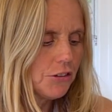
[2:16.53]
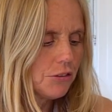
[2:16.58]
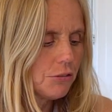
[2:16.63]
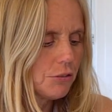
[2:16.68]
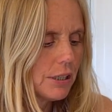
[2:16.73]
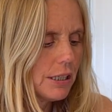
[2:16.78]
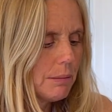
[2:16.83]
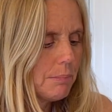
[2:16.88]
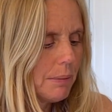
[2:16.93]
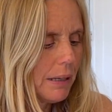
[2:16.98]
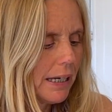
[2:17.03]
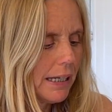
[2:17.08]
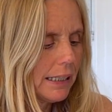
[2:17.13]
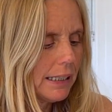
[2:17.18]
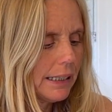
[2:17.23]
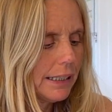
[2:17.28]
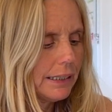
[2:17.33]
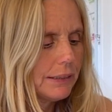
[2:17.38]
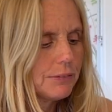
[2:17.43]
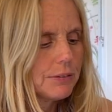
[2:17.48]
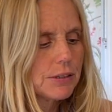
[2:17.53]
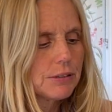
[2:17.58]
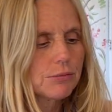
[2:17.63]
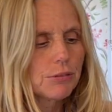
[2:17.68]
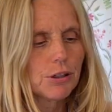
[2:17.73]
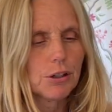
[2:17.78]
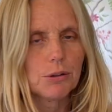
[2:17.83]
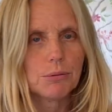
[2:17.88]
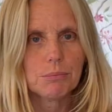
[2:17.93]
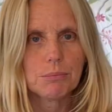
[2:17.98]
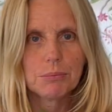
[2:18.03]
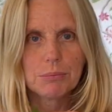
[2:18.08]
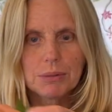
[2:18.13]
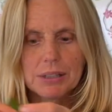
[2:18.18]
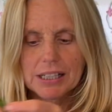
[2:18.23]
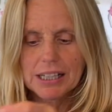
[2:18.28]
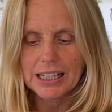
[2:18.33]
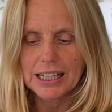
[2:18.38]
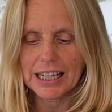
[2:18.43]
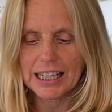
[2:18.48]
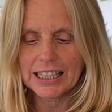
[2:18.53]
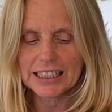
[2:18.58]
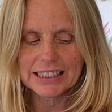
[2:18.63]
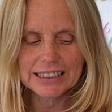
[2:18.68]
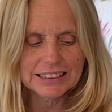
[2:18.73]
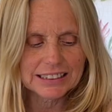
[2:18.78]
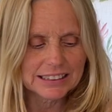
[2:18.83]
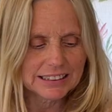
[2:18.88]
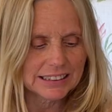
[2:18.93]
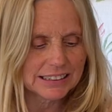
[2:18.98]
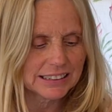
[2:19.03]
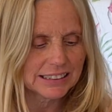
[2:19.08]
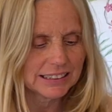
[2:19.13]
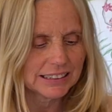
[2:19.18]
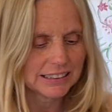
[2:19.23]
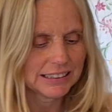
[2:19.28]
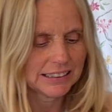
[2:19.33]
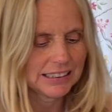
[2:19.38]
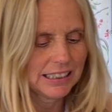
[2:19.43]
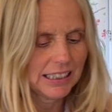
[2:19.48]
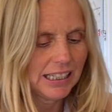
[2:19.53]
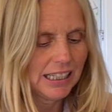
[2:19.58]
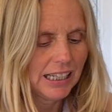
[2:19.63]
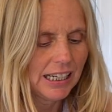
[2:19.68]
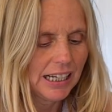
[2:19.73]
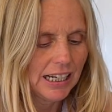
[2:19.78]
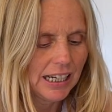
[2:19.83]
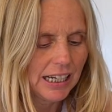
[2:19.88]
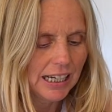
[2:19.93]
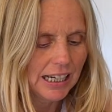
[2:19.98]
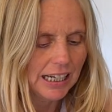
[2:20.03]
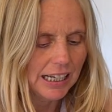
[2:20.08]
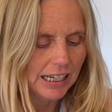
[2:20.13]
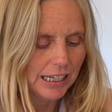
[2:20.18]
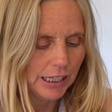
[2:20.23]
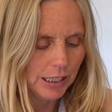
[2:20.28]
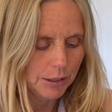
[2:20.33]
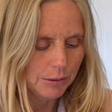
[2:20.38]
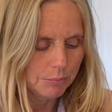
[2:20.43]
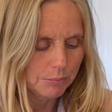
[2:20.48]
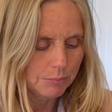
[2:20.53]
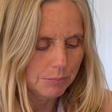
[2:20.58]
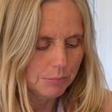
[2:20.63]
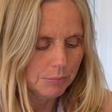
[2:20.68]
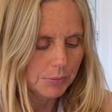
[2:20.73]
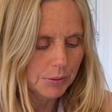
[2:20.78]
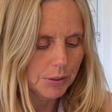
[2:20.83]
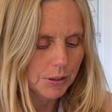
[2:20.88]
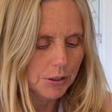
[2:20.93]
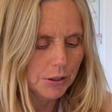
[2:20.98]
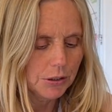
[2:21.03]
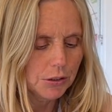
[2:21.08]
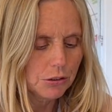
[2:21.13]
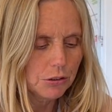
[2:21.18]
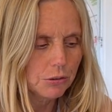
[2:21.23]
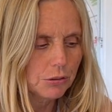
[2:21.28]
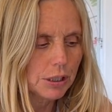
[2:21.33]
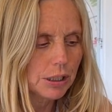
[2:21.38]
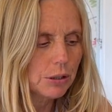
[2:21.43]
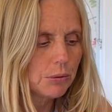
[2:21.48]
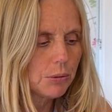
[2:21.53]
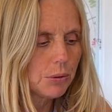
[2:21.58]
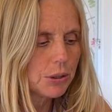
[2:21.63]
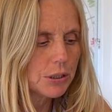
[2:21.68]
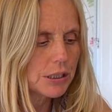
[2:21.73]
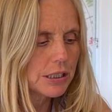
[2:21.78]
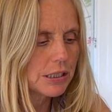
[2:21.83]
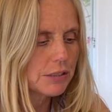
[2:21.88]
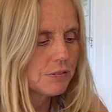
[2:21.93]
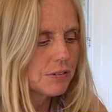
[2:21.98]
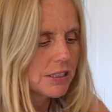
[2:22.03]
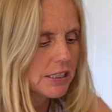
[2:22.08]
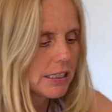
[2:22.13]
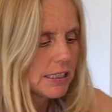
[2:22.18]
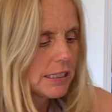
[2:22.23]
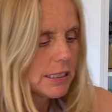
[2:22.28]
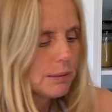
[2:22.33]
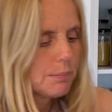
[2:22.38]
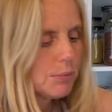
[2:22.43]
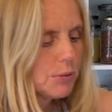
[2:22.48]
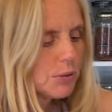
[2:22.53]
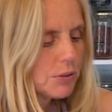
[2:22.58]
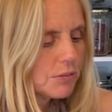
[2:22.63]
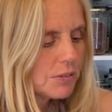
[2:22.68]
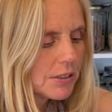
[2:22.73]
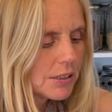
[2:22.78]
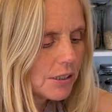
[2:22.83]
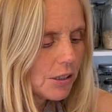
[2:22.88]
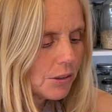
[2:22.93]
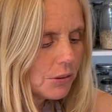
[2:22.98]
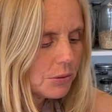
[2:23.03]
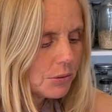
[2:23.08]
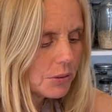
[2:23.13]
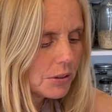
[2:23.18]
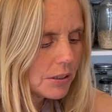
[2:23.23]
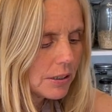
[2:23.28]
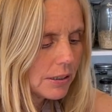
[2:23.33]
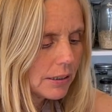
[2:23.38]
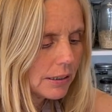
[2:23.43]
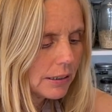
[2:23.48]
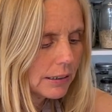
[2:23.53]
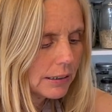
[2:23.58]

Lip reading: 3 bay leaves from the garden. 3/4 teaspoon of salt.